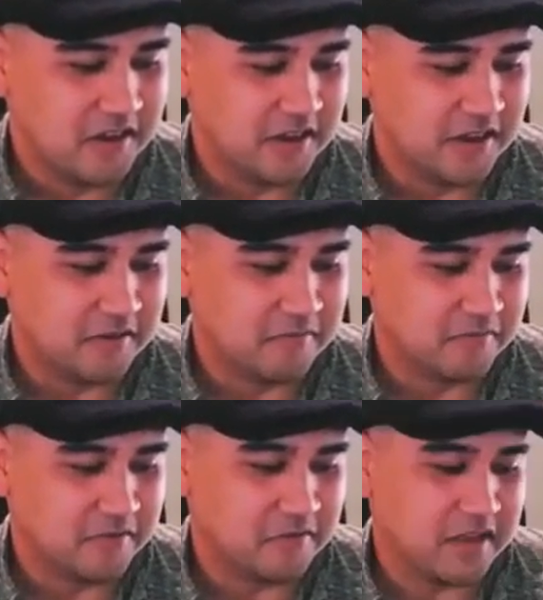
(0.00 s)

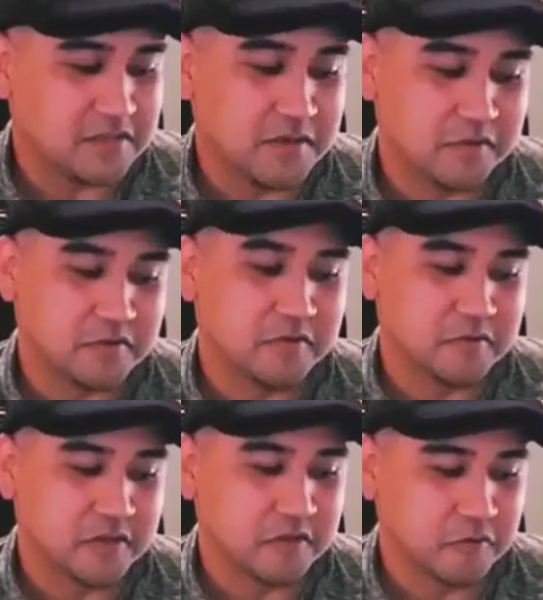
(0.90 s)
There's lots of people doing
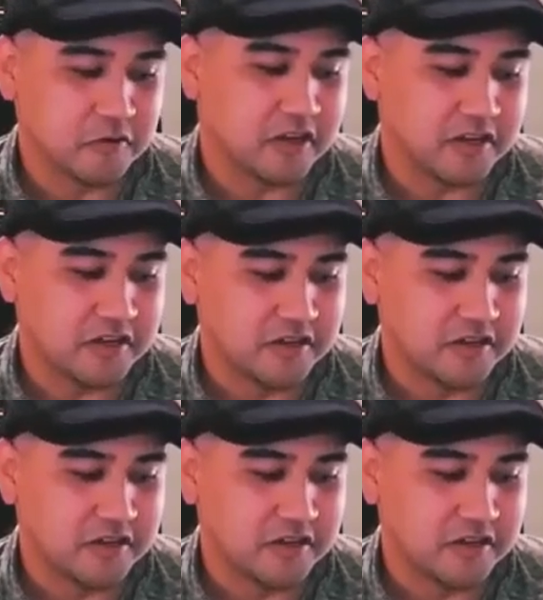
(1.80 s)
really good work on it.